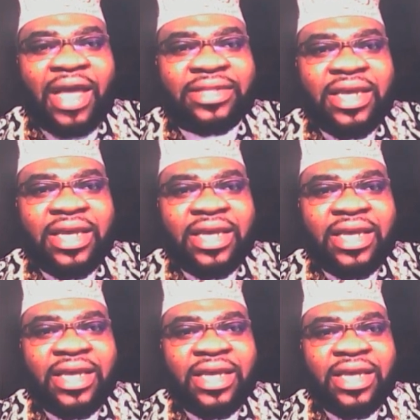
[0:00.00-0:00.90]
And
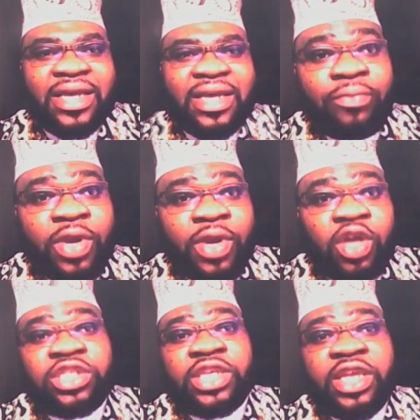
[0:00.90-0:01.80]
someone, because he
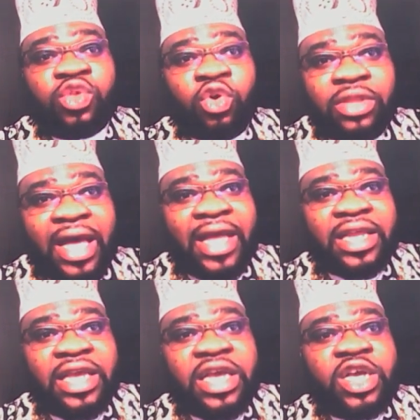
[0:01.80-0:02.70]
didn't know that,
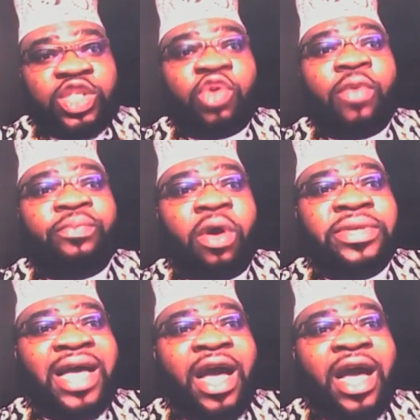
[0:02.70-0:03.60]
someone promised,
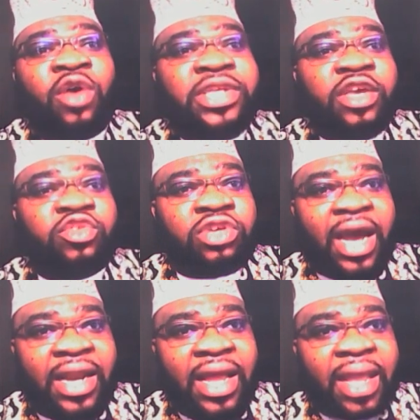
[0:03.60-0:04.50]
I'll take you to Ghana,
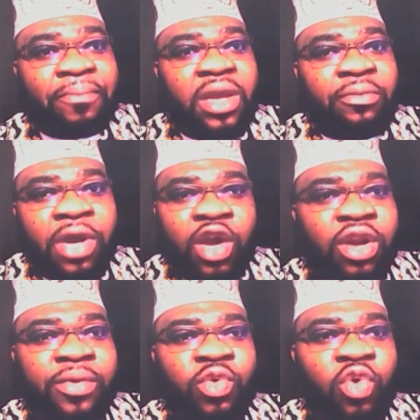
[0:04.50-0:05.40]
but you're going to be
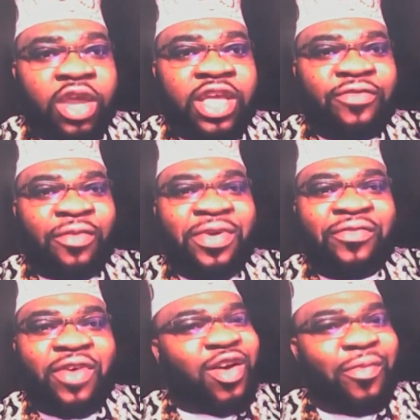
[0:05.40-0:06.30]
working for me for a
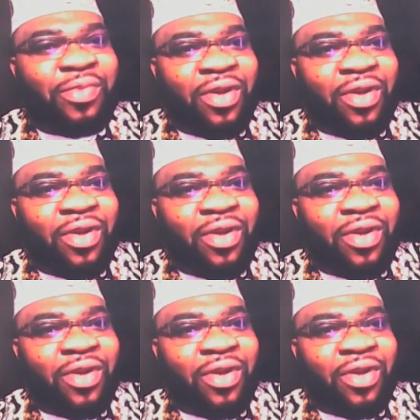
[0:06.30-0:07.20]
couple of years.
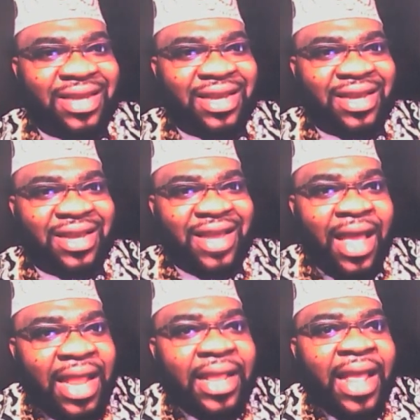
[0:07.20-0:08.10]
Wow.
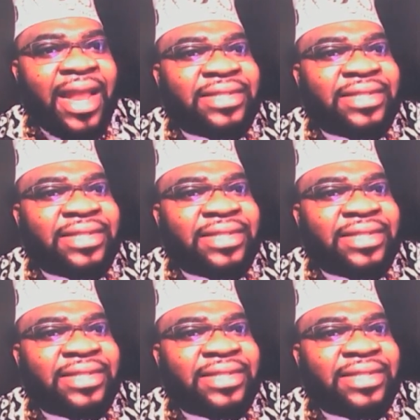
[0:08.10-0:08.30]
And that's